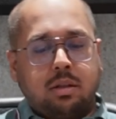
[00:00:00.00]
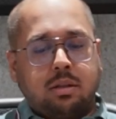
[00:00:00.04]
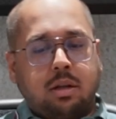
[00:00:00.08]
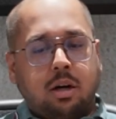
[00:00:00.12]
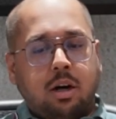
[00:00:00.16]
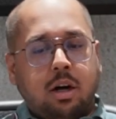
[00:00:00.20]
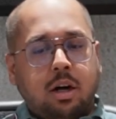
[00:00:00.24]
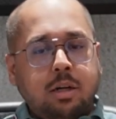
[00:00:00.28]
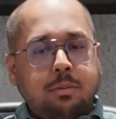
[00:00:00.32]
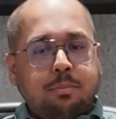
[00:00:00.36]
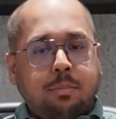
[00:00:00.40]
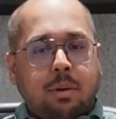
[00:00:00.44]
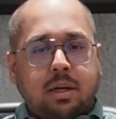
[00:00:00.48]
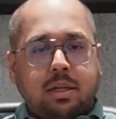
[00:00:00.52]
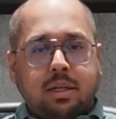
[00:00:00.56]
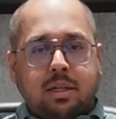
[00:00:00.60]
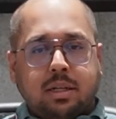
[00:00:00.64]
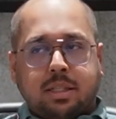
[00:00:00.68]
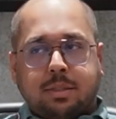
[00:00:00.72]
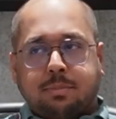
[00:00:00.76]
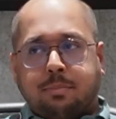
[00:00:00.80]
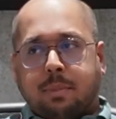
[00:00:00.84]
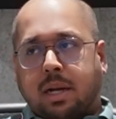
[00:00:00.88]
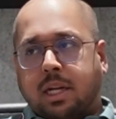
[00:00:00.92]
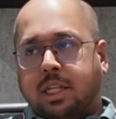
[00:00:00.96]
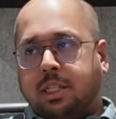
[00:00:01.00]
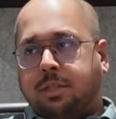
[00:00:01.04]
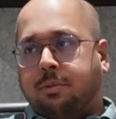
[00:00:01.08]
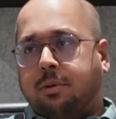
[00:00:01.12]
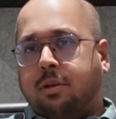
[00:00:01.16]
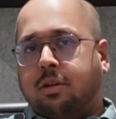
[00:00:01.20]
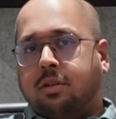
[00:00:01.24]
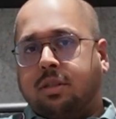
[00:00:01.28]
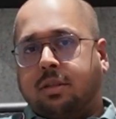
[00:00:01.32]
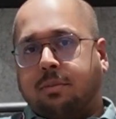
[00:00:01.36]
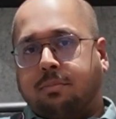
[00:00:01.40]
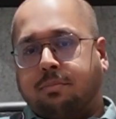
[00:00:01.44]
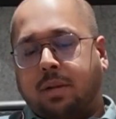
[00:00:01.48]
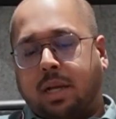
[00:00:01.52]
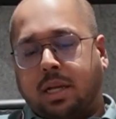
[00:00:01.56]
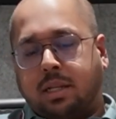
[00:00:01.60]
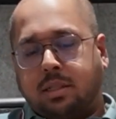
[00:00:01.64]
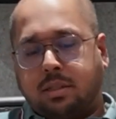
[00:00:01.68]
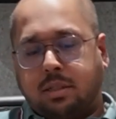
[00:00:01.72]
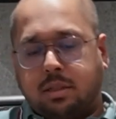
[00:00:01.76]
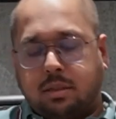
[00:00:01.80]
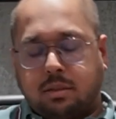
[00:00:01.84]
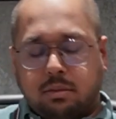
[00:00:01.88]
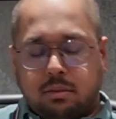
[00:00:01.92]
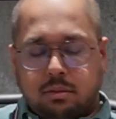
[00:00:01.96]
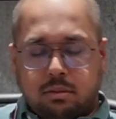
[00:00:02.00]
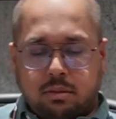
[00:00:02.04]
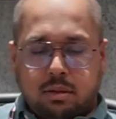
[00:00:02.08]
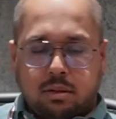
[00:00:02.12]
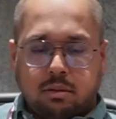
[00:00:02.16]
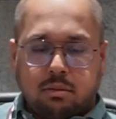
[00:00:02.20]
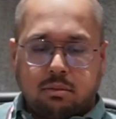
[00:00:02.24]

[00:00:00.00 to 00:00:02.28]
third party risk management or supply chain